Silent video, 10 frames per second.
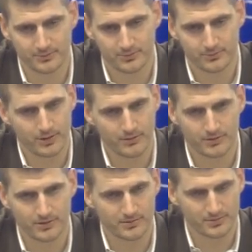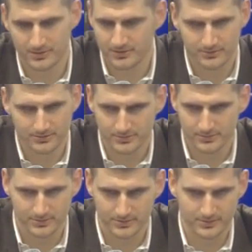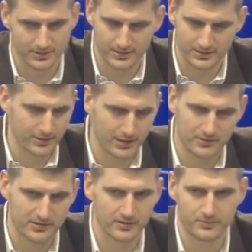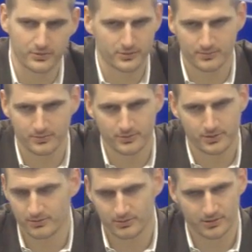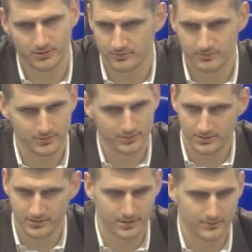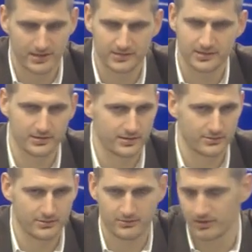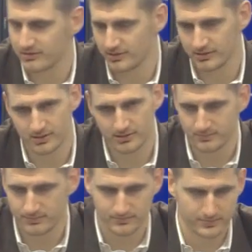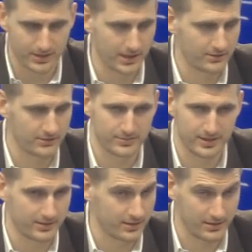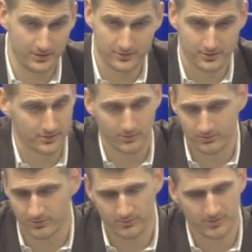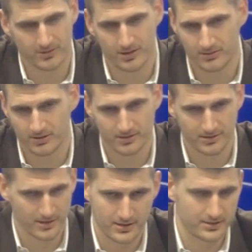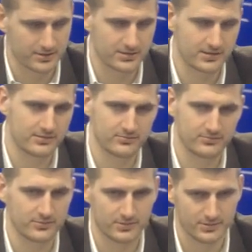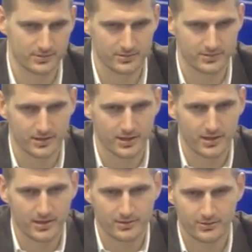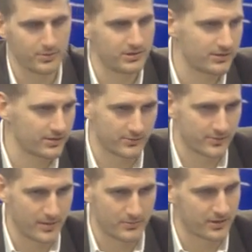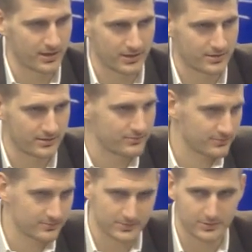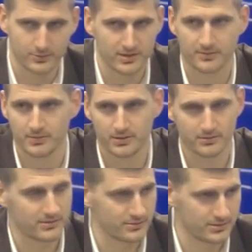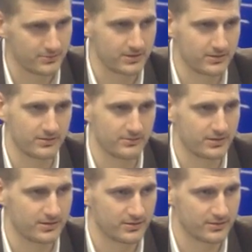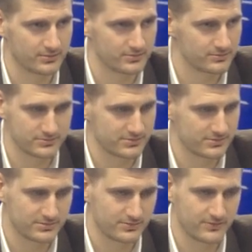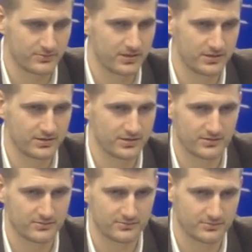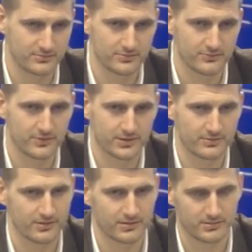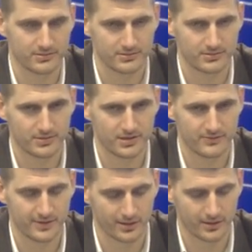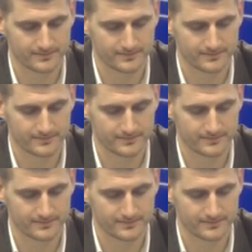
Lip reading: Whoever is, you know, like whoever is the opponent, or when they're resting, they're not resting, they're playing, not playing, they're injured, COVID, whatever it is. It just, nobody's going to remember that 2 weeks from now. So the win is the win. So for me, just victory is the best feeling.